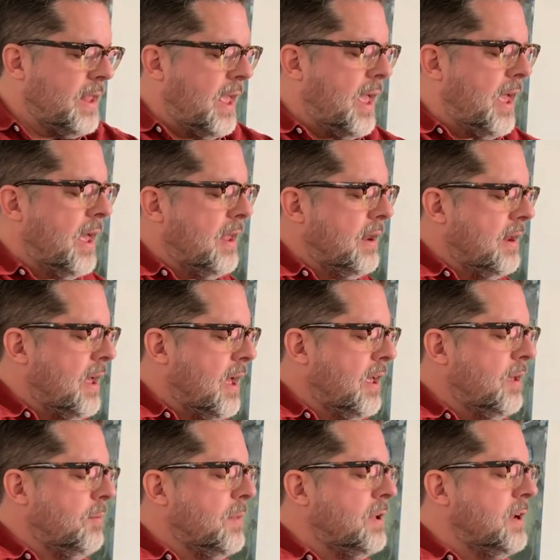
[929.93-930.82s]
And
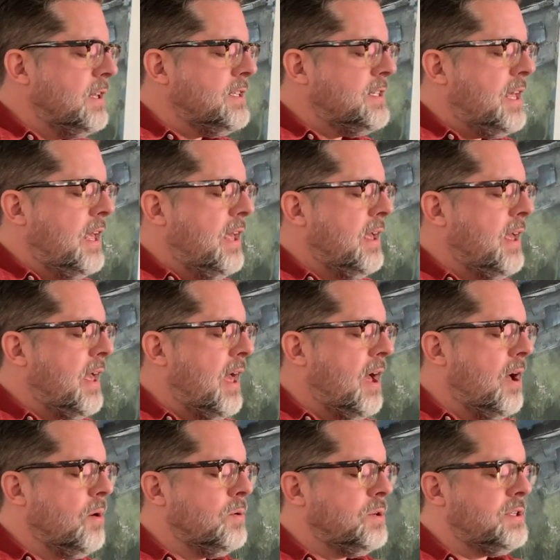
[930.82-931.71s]
I am gonna take
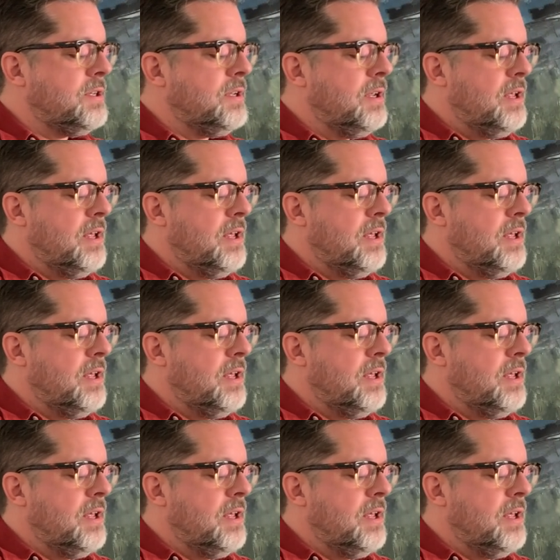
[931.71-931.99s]
out